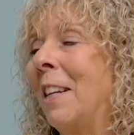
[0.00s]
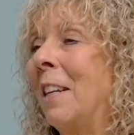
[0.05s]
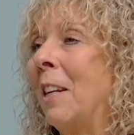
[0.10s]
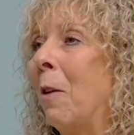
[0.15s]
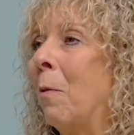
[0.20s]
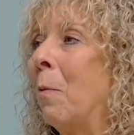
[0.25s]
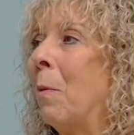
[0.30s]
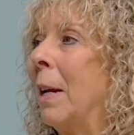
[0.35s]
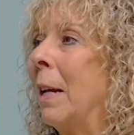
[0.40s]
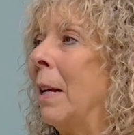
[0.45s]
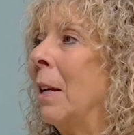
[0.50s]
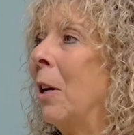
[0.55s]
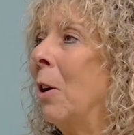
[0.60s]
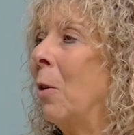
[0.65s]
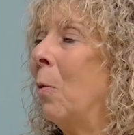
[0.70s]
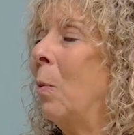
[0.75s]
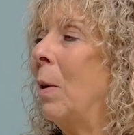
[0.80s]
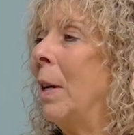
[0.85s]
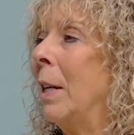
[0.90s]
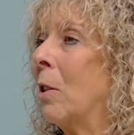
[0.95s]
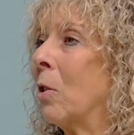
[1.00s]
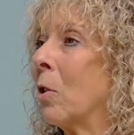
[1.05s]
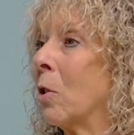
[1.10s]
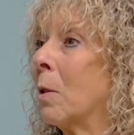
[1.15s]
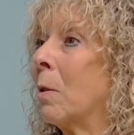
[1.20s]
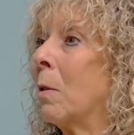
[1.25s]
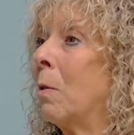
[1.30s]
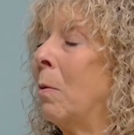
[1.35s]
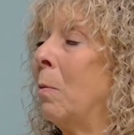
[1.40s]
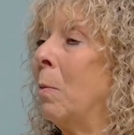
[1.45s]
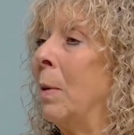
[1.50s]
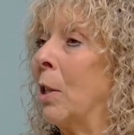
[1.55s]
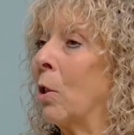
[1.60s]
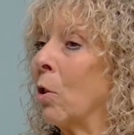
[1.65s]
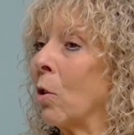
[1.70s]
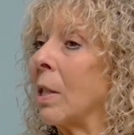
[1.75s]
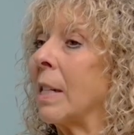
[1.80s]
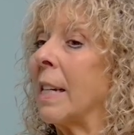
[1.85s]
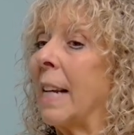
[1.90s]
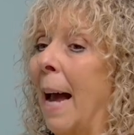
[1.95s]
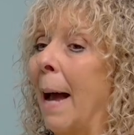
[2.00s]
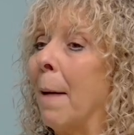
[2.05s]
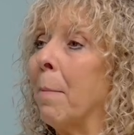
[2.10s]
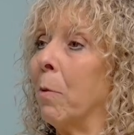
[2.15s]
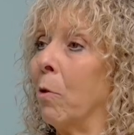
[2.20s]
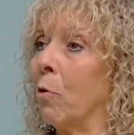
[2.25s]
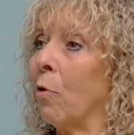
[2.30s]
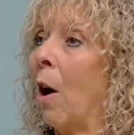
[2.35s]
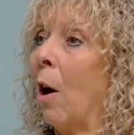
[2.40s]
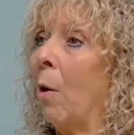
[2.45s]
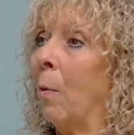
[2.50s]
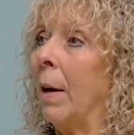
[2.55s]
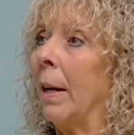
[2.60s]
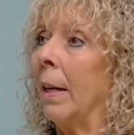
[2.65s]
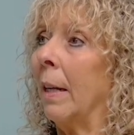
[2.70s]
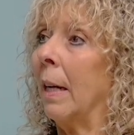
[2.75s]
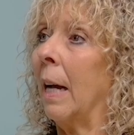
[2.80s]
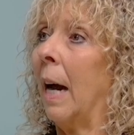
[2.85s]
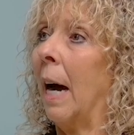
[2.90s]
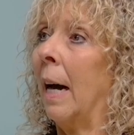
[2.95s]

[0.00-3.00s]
We just kept growing.